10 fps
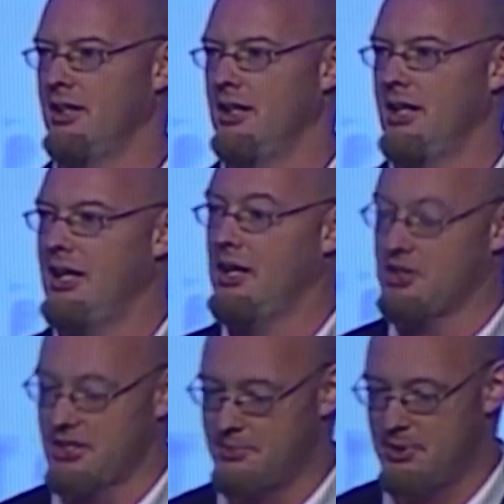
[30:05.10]
So this
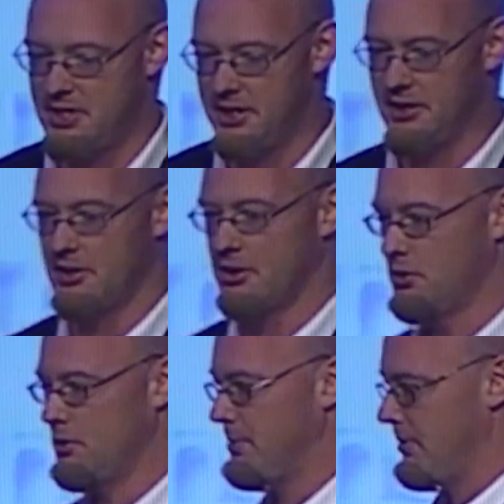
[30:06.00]
particular group
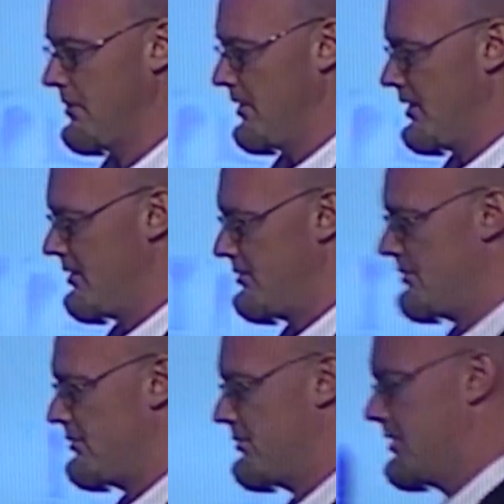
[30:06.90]
of
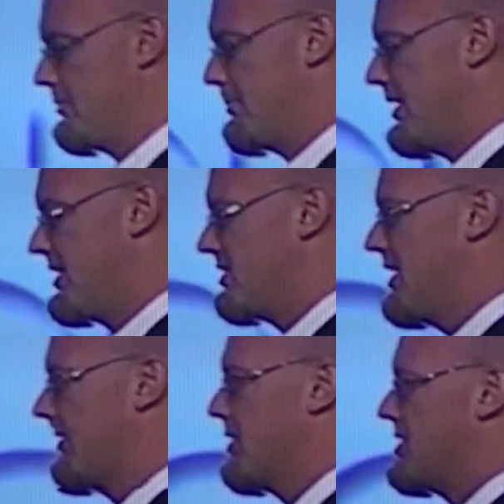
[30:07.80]

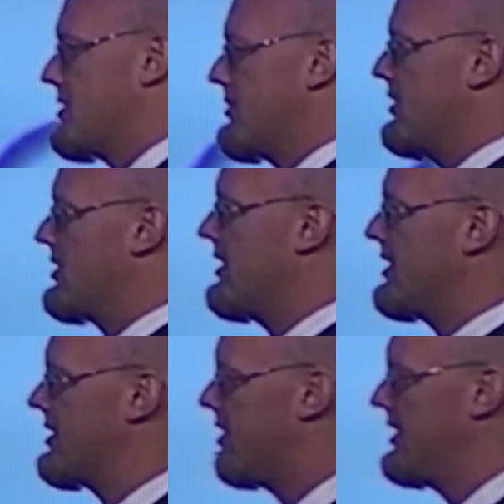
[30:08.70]
polysaccharides, if you look a lot of
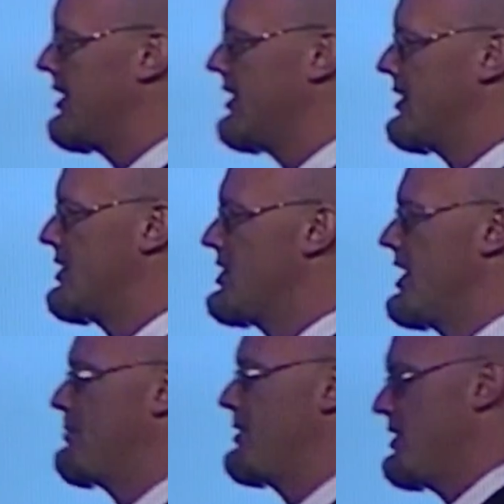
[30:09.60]
the
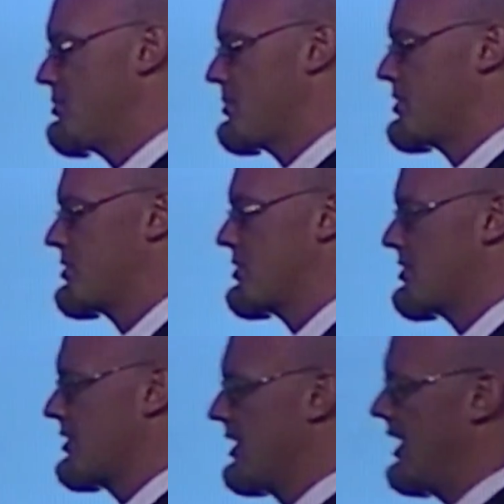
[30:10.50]
Japanese research on
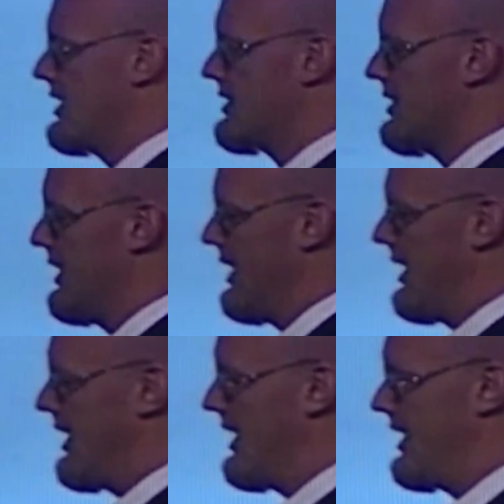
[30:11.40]
that,
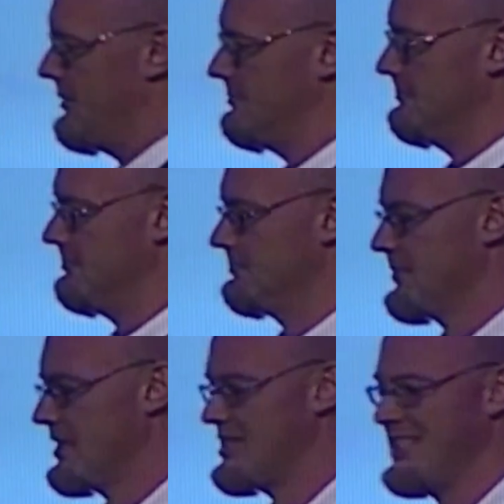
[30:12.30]
you
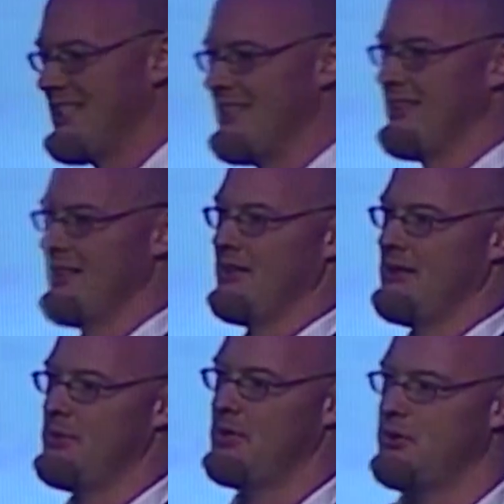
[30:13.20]
see they've been
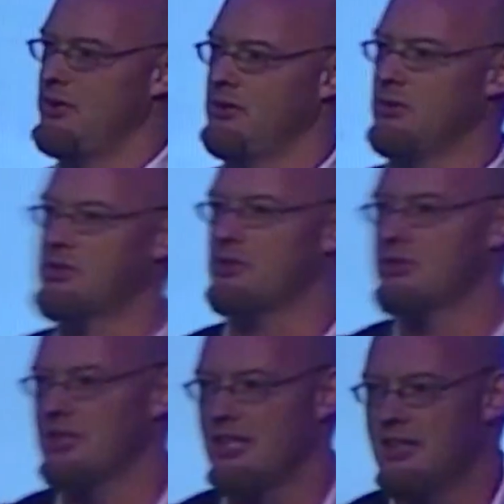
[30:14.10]
doing research on
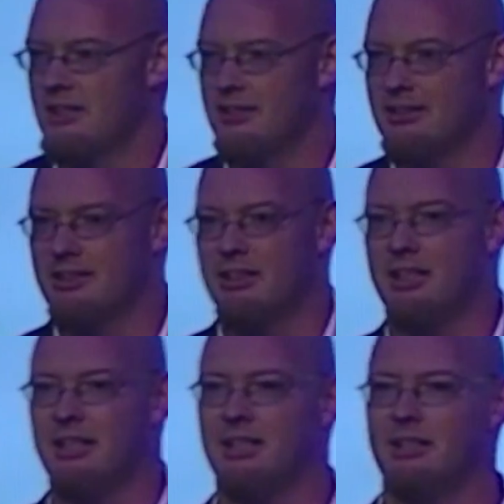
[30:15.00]
that
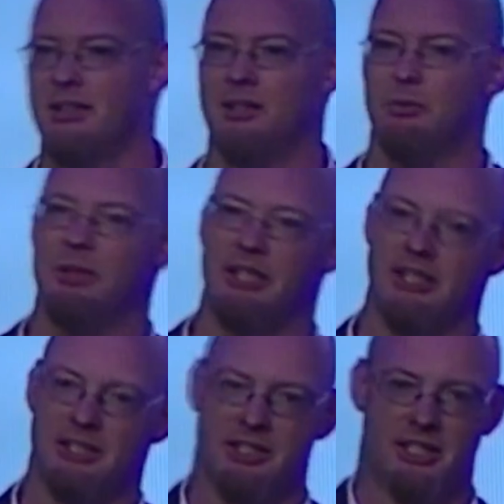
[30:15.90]
related
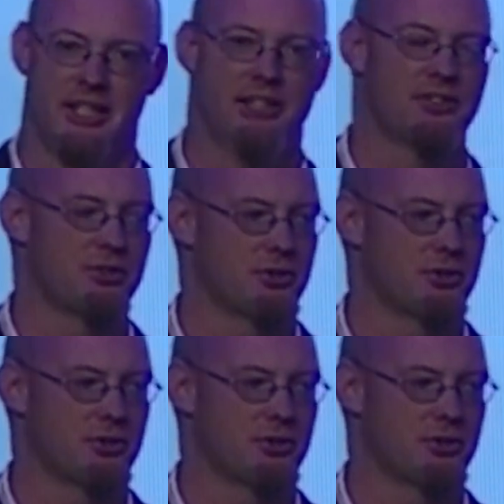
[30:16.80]
to cancer